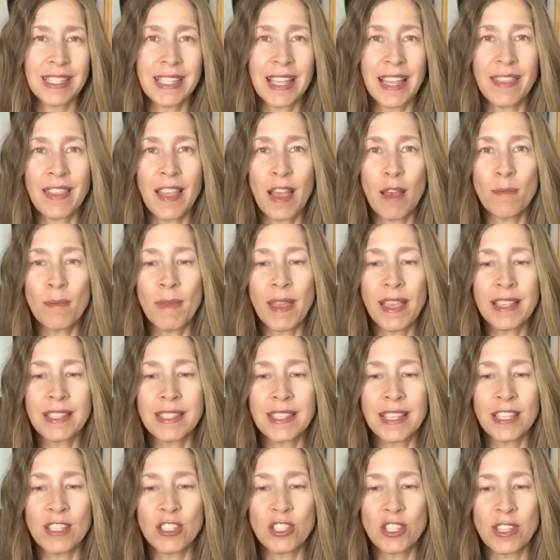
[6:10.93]
and that makes
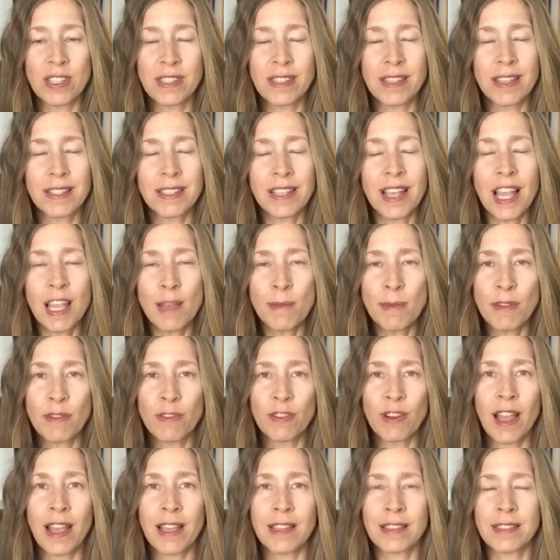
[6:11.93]
it just a time of
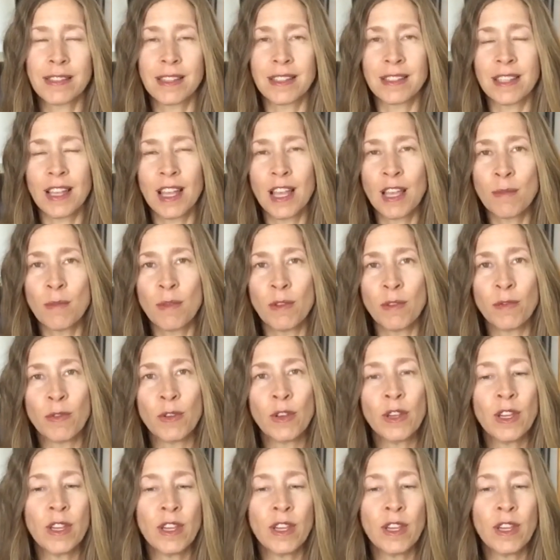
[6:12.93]
rest, a time of,